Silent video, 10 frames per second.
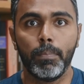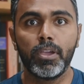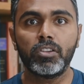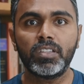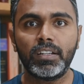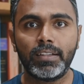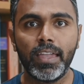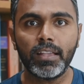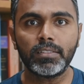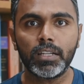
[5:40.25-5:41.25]
because it
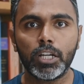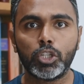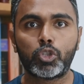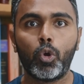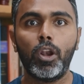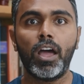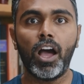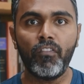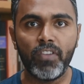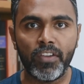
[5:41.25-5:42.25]
takes the control
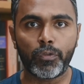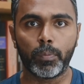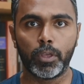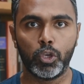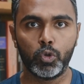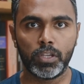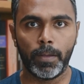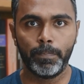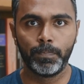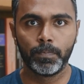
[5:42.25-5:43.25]
away from the user.